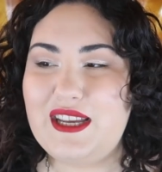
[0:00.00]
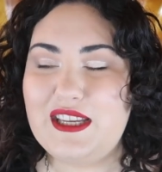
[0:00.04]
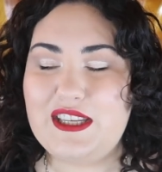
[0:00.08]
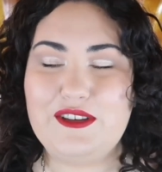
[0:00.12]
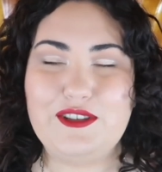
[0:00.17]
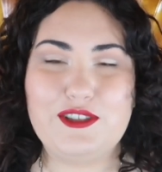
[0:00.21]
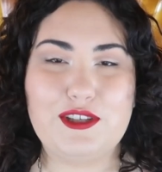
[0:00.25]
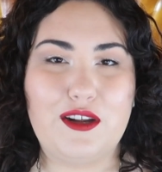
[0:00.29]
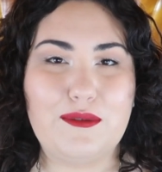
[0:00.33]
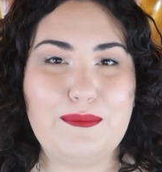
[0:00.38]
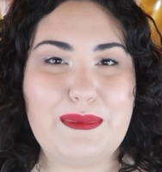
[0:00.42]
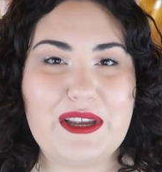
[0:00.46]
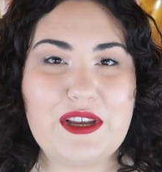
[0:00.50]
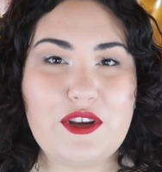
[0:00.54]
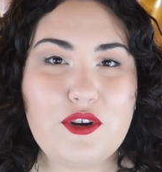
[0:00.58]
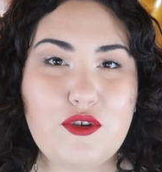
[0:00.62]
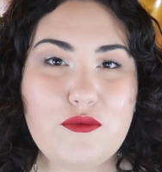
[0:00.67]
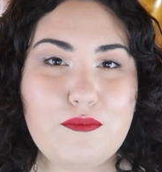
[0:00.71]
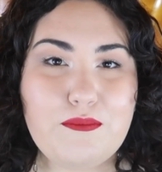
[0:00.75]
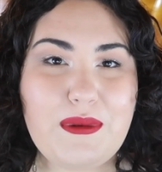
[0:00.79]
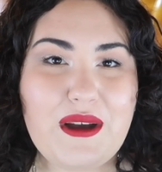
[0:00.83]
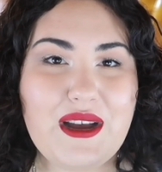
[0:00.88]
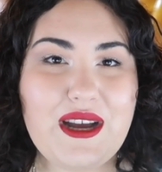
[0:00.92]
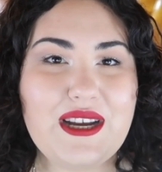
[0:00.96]
use all my
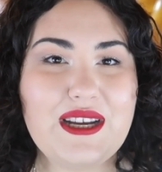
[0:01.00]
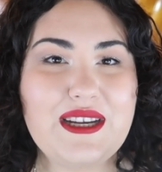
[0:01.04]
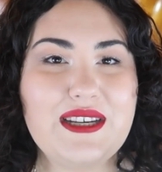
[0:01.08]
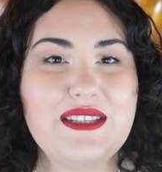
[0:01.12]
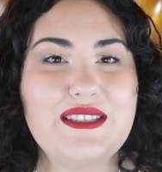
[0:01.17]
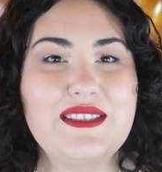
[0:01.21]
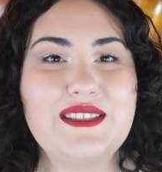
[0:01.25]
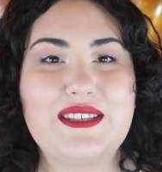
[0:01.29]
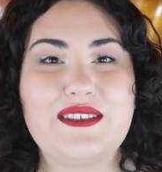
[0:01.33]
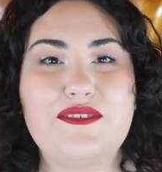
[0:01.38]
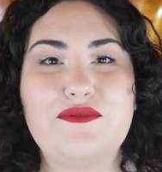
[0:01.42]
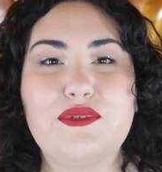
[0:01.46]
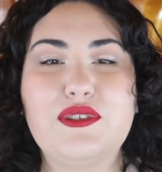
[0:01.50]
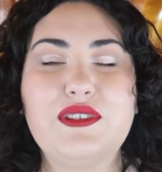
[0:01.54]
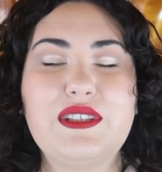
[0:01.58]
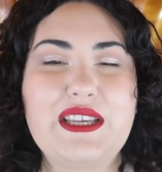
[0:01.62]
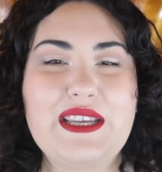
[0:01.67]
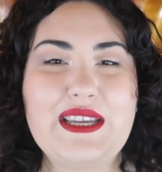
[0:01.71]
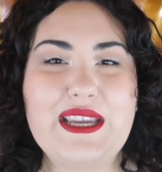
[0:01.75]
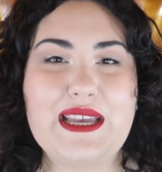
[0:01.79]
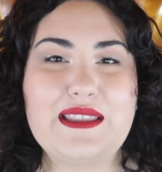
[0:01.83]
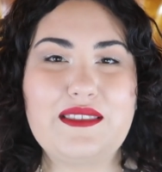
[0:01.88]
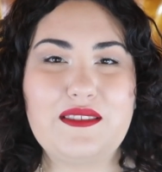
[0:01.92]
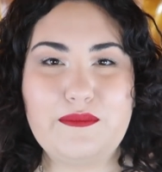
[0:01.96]
coupons and
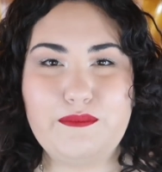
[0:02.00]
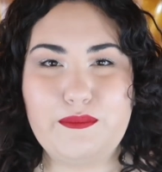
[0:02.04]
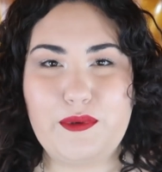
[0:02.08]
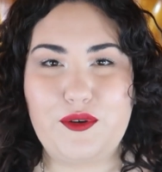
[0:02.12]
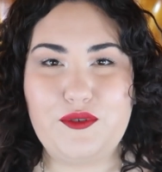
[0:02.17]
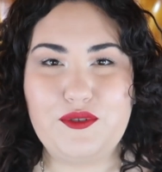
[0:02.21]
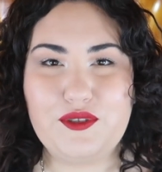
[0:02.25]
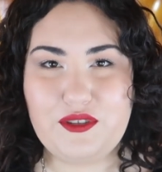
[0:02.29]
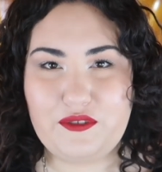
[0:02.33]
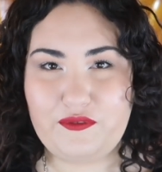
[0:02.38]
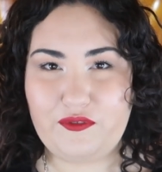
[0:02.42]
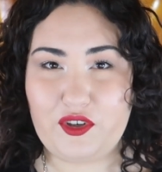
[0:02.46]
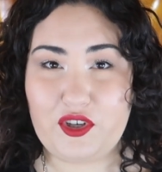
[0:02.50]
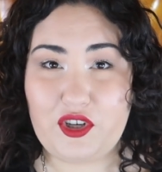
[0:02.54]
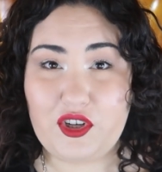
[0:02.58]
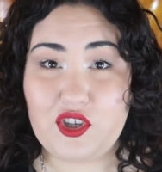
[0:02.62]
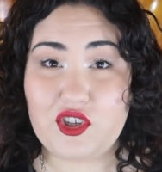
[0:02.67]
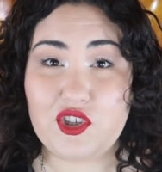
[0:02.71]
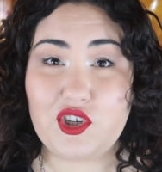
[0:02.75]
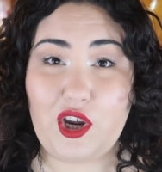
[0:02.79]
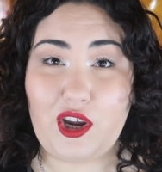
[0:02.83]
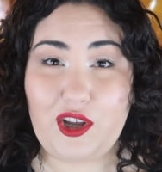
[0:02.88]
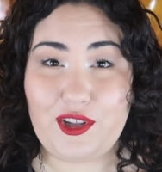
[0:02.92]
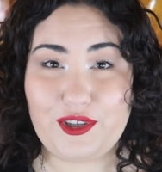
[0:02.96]
really get the most for
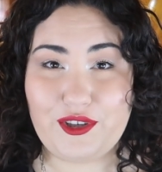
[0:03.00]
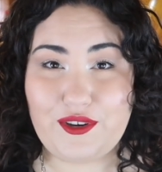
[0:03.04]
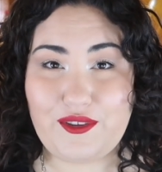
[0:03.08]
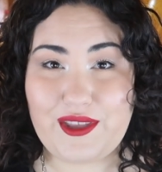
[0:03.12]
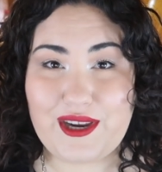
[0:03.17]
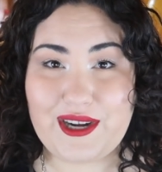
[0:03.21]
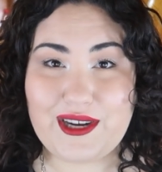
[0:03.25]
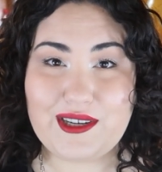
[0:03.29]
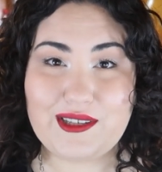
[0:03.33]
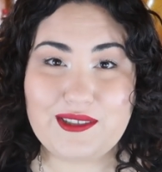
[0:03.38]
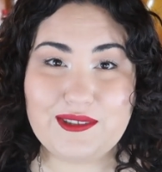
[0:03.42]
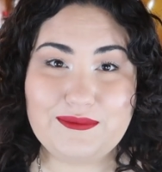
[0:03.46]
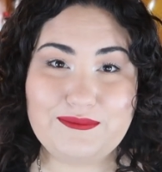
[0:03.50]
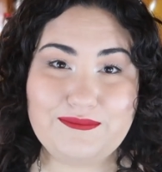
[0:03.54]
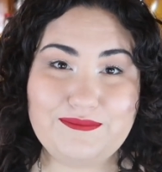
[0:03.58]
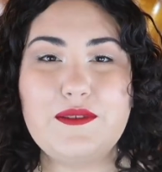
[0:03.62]
your dollar there.